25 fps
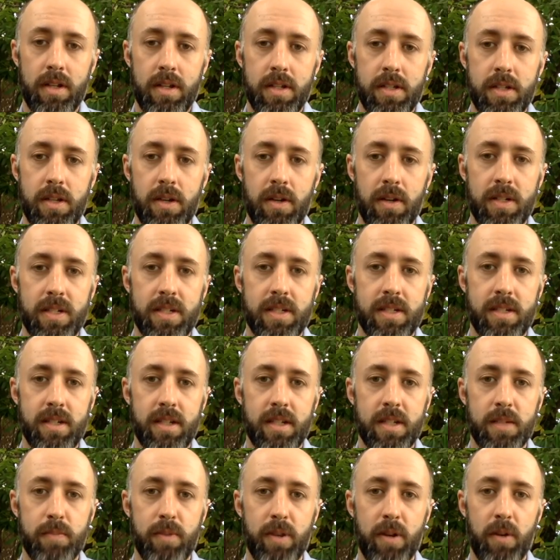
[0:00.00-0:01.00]
So
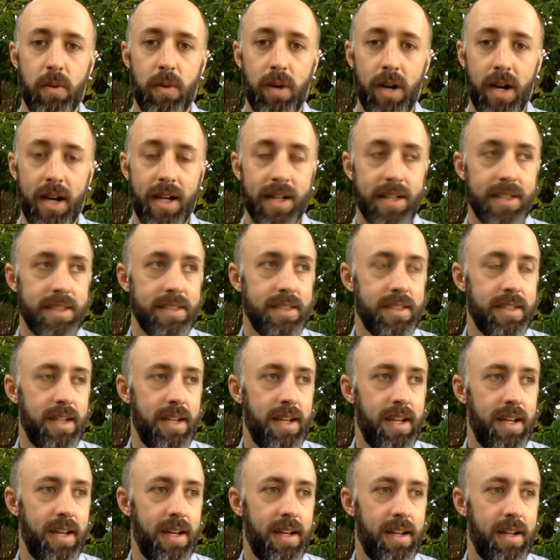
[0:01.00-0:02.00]
it's been a while,
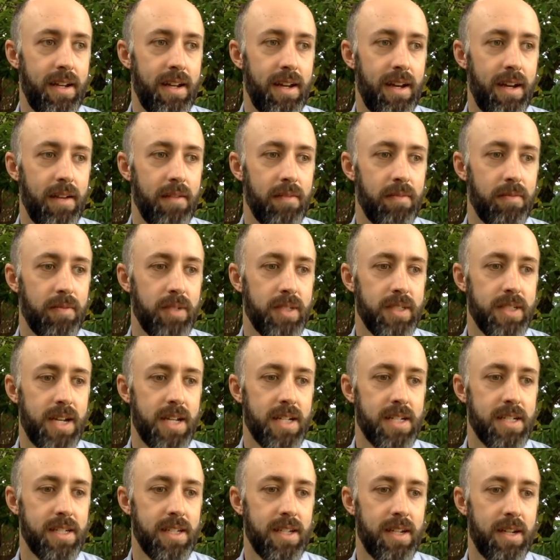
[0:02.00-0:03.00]
and I
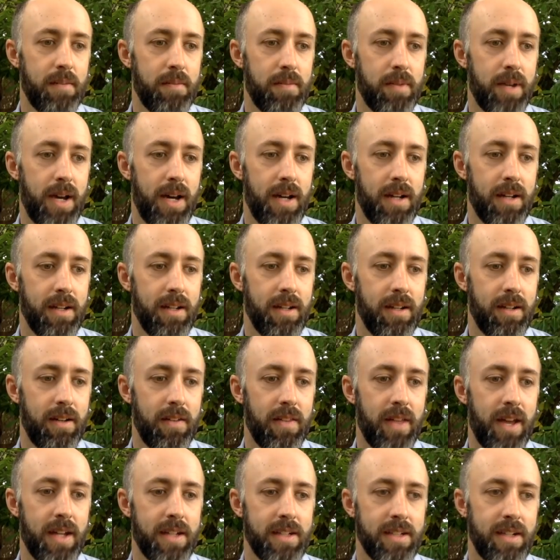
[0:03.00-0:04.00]
realized in all
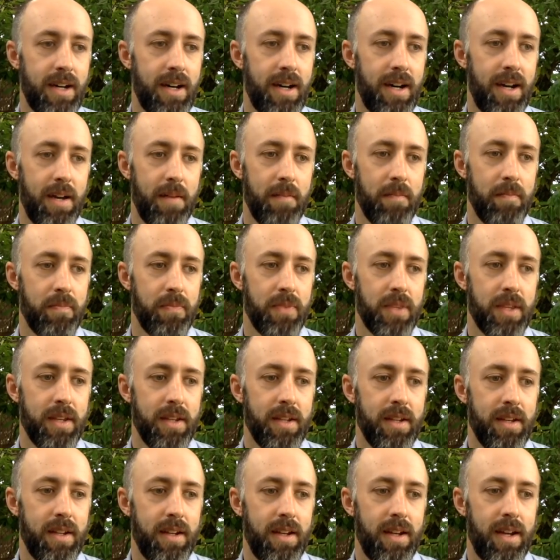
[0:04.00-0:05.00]
that time,
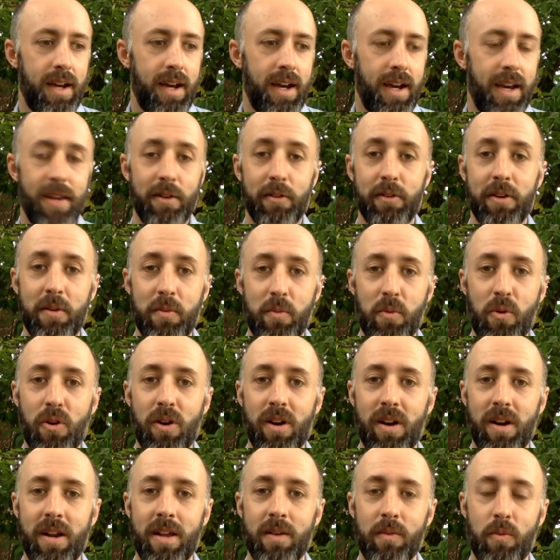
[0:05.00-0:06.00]
I had only
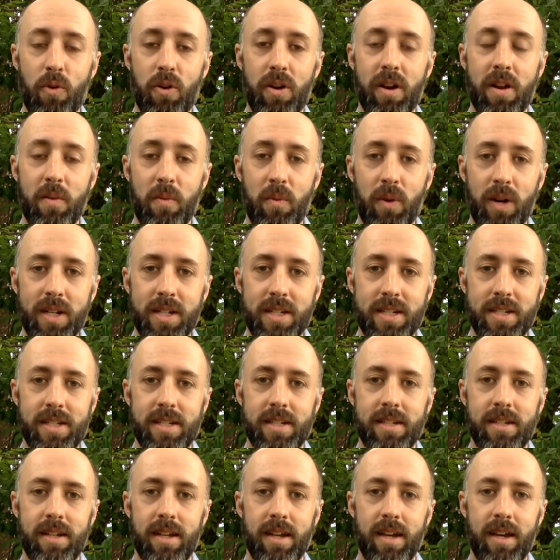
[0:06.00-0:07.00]
worn it
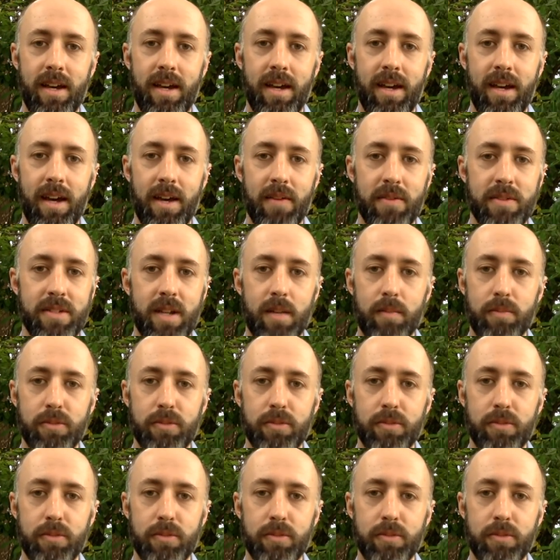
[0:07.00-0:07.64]
once. I was in a